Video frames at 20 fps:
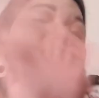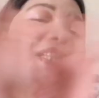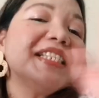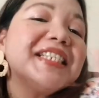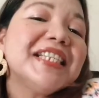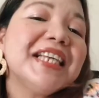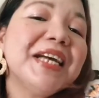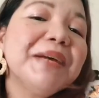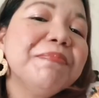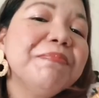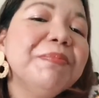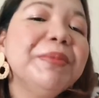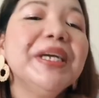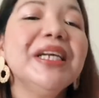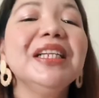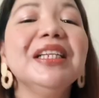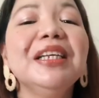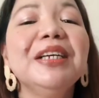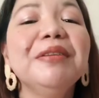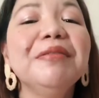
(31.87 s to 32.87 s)
up, my
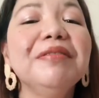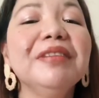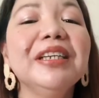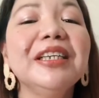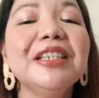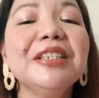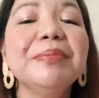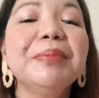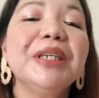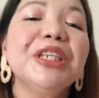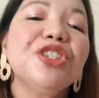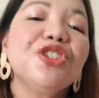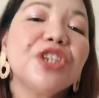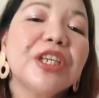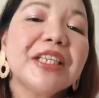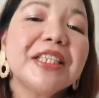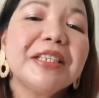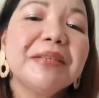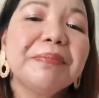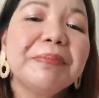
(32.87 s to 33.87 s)
lovelies, my
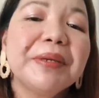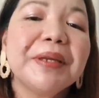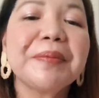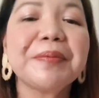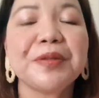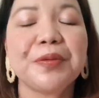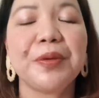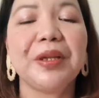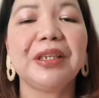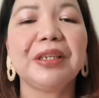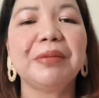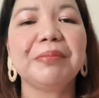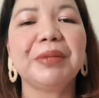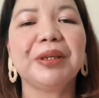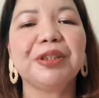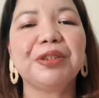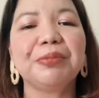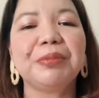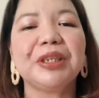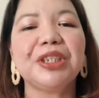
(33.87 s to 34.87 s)
Jazzy Peeps? Welcome back
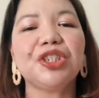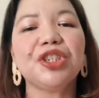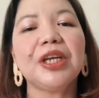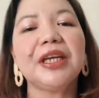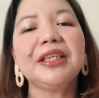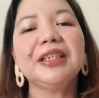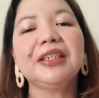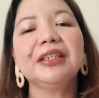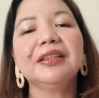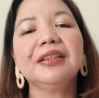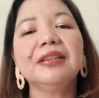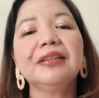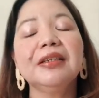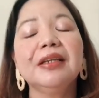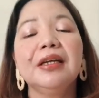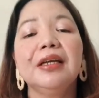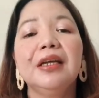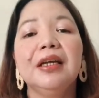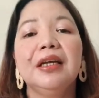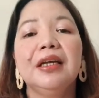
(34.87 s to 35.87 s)
to my channel.
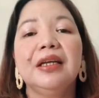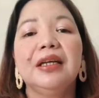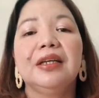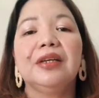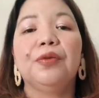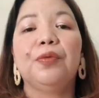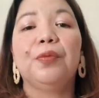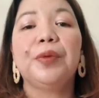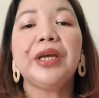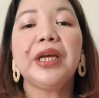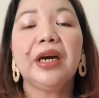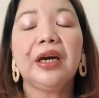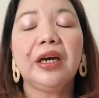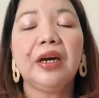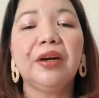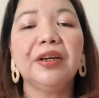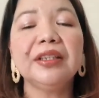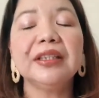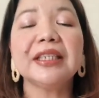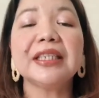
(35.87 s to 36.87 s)
We are
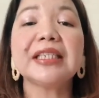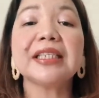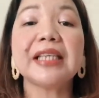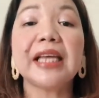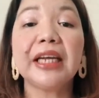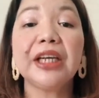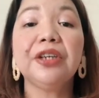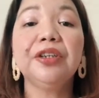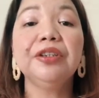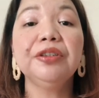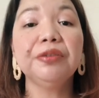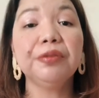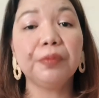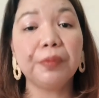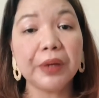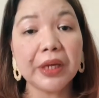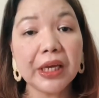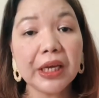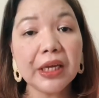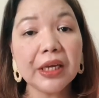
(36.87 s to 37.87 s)
on the second
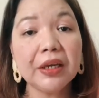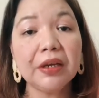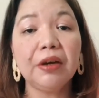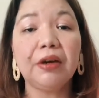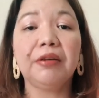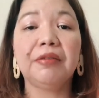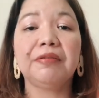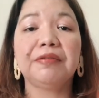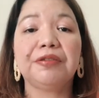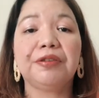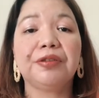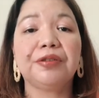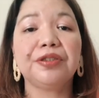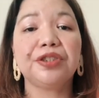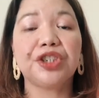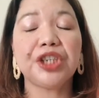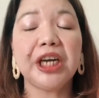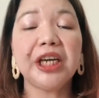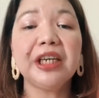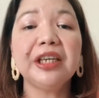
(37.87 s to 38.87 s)
week of
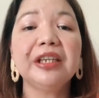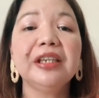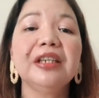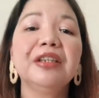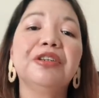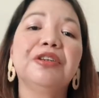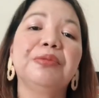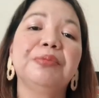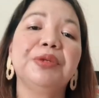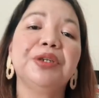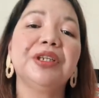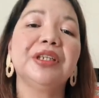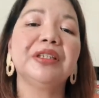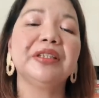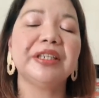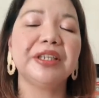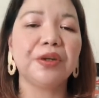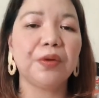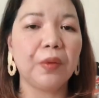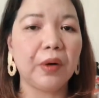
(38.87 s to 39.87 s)
general
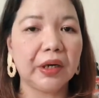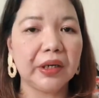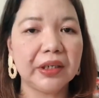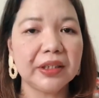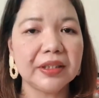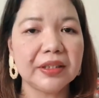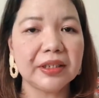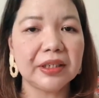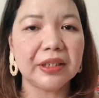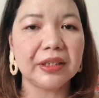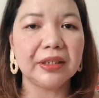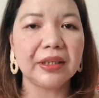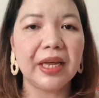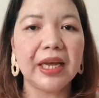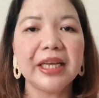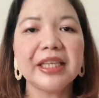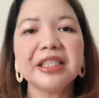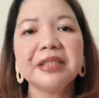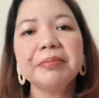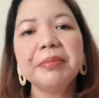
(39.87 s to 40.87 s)
community quarantine.
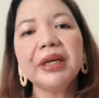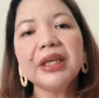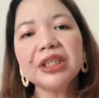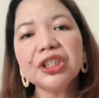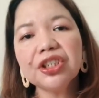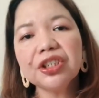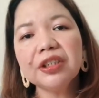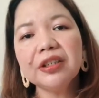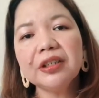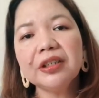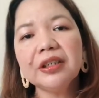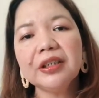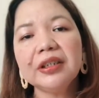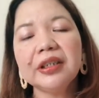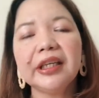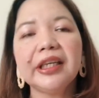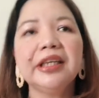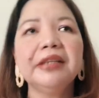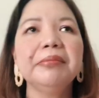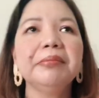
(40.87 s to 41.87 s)
As mentioned
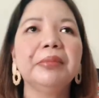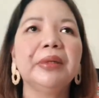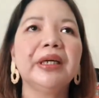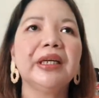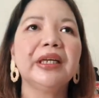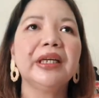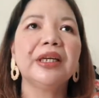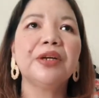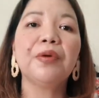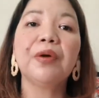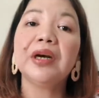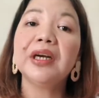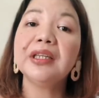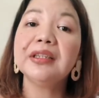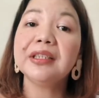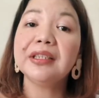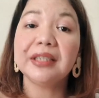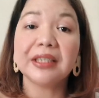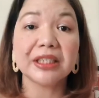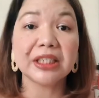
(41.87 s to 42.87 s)
in my
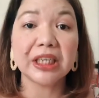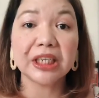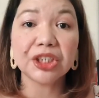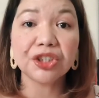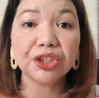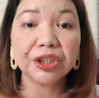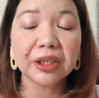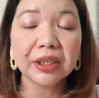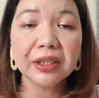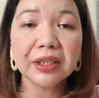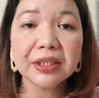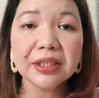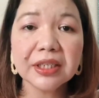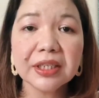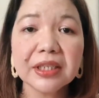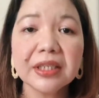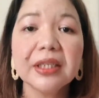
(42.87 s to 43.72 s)
quarantine essentials,